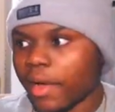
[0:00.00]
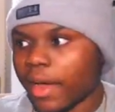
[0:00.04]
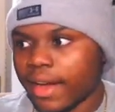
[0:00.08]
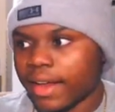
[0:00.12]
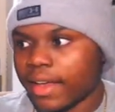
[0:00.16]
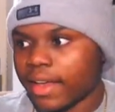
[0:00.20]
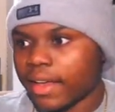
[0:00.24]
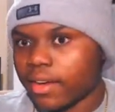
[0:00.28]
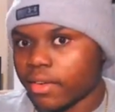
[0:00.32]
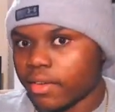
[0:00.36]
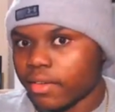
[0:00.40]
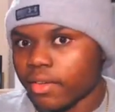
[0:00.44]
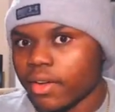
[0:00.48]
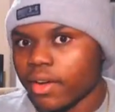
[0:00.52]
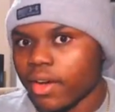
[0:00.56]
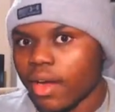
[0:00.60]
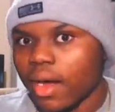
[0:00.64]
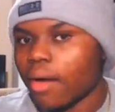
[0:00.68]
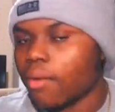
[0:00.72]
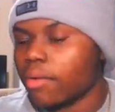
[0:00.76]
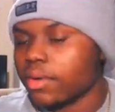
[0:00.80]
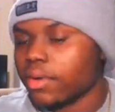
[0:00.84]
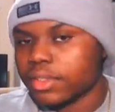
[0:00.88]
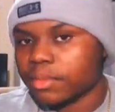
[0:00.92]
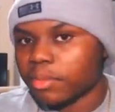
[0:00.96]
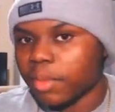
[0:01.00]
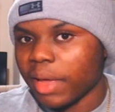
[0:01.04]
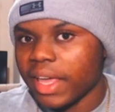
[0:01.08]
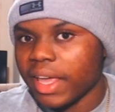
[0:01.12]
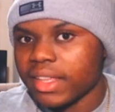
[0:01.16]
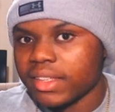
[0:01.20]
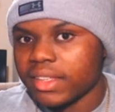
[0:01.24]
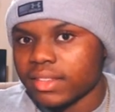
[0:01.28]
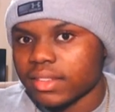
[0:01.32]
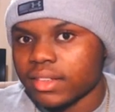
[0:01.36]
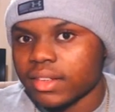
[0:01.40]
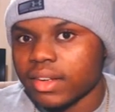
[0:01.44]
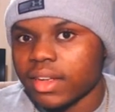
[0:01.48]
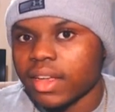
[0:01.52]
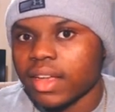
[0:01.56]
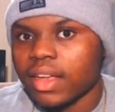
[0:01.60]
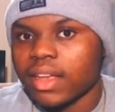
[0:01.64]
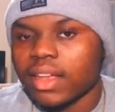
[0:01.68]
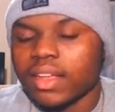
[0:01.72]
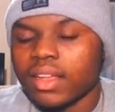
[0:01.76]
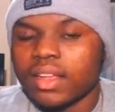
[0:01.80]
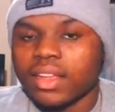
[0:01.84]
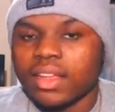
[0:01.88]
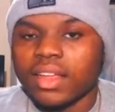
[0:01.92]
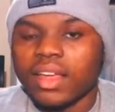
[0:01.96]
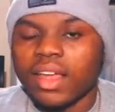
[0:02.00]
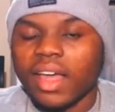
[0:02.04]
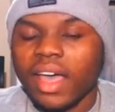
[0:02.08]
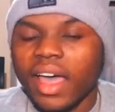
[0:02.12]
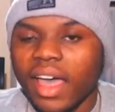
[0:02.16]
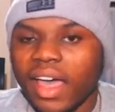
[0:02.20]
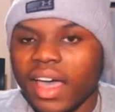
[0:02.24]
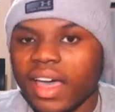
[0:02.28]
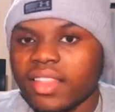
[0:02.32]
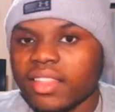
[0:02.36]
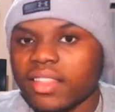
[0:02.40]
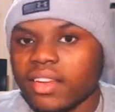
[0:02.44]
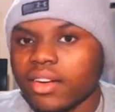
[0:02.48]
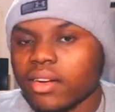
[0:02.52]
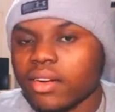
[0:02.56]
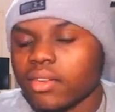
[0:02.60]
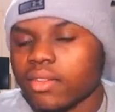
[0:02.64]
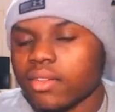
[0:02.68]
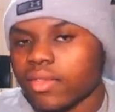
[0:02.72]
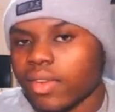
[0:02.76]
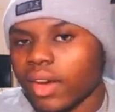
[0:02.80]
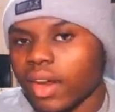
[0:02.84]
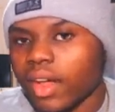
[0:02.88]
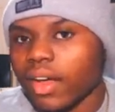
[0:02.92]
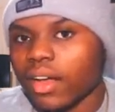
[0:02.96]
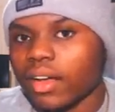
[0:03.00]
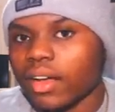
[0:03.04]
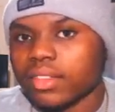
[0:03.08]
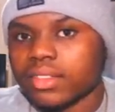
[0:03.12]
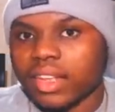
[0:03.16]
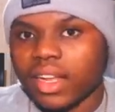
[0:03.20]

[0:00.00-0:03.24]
can agree on was amazing had their own flaws.